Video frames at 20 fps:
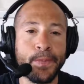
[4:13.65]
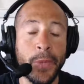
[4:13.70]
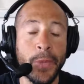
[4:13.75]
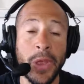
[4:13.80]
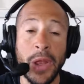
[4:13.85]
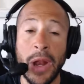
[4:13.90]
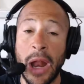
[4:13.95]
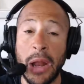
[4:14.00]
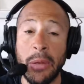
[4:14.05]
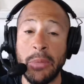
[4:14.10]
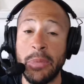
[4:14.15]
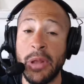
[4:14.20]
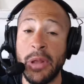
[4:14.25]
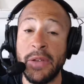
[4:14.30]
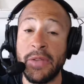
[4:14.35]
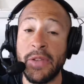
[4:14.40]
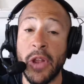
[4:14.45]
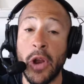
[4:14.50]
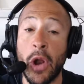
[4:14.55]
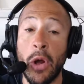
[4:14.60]
And I believe
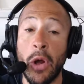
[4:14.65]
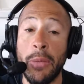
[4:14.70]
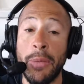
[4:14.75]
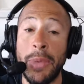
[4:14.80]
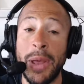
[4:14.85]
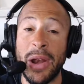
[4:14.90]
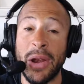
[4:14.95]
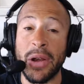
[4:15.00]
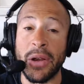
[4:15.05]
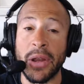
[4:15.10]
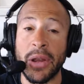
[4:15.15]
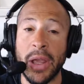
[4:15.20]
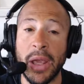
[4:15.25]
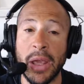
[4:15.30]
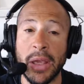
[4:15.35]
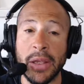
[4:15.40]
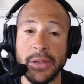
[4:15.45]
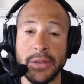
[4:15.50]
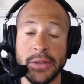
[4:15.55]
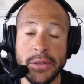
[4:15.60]
that all men are
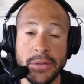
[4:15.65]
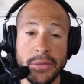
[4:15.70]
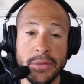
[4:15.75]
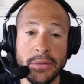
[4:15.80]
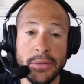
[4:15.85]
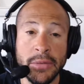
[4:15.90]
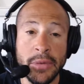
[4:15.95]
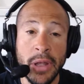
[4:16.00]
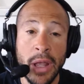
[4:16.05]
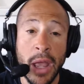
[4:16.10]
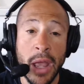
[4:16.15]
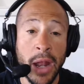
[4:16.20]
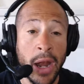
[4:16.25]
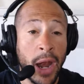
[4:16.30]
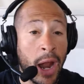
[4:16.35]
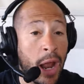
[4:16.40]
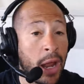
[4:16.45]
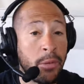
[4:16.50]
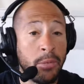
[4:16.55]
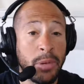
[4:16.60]
kings. And
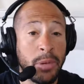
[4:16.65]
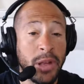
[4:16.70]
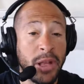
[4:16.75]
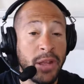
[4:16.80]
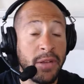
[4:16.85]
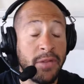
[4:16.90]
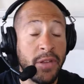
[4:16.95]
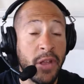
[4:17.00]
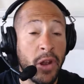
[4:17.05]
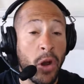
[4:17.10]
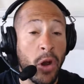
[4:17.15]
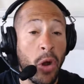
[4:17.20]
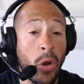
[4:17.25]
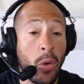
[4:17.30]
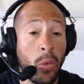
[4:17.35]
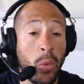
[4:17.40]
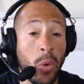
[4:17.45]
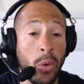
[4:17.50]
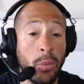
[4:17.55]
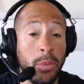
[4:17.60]
I believe that all
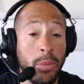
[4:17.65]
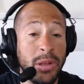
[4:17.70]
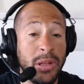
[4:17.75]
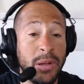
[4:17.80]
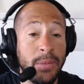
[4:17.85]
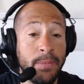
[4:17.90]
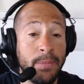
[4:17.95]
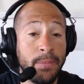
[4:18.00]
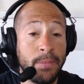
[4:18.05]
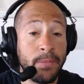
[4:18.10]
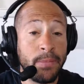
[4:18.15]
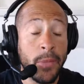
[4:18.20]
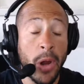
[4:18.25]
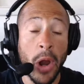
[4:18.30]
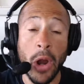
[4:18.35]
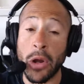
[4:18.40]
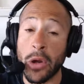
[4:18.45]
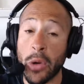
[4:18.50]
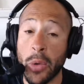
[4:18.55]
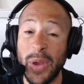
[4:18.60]
women
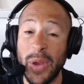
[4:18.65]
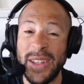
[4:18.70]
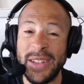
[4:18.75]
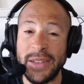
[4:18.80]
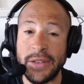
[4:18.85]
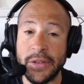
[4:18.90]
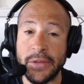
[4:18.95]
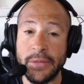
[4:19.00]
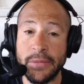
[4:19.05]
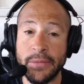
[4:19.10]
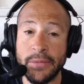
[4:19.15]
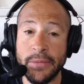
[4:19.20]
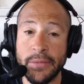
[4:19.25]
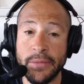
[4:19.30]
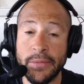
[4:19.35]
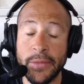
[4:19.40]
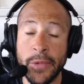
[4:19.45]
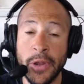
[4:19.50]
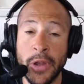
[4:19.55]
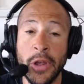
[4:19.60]
are queens.
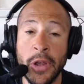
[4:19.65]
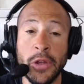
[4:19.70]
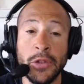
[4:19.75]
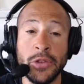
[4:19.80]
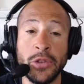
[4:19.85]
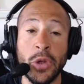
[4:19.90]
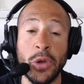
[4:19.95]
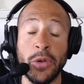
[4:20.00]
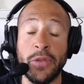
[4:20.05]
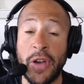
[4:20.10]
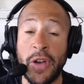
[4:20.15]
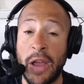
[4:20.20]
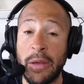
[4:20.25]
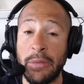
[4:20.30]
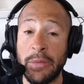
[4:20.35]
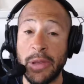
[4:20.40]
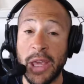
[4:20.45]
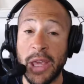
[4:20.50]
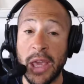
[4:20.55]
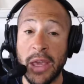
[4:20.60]
So if I'm
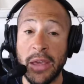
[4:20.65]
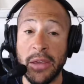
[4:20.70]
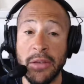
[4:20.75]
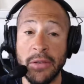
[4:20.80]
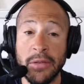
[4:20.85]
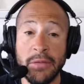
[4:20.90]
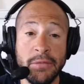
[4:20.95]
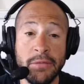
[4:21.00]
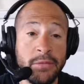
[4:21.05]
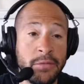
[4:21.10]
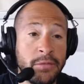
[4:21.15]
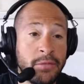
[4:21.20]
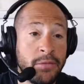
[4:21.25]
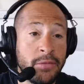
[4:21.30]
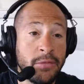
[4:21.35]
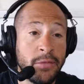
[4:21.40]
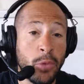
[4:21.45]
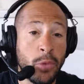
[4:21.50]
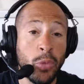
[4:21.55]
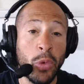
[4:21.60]
a king,
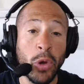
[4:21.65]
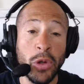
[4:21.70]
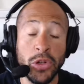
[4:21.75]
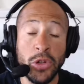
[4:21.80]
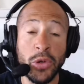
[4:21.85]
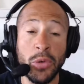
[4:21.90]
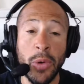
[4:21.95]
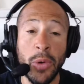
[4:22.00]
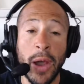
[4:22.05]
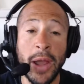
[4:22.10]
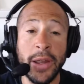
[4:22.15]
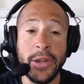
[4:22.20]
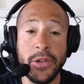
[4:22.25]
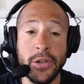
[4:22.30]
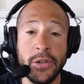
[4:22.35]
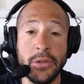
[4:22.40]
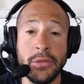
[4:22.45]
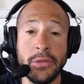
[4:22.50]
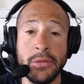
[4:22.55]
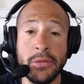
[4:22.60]
what
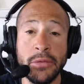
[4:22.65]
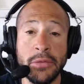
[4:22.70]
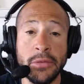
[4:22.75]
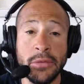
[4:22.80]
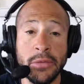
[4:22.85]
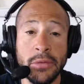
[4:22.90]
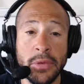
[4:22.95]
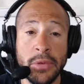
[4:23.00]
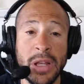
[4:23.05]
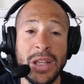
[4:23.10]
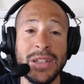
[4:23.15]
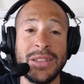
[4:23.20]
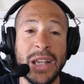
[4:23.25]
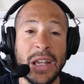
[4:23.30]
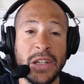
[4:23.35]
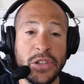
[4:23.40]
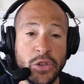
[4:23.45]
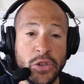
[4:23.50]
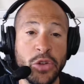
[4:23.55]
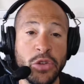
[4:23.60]
do? Is I
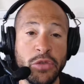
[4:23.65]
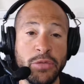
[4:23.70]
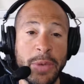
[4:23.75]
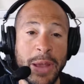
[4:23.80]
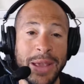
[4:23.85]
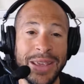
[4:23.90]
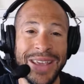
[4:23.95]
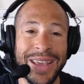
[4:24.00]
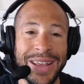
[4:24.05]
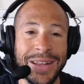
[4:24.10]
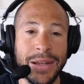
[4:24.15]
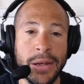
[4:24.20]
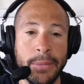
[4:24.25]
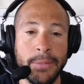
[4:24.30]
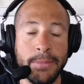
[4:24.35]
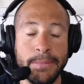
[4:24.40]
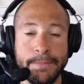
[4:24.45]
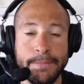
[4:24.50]
serve my kingdom.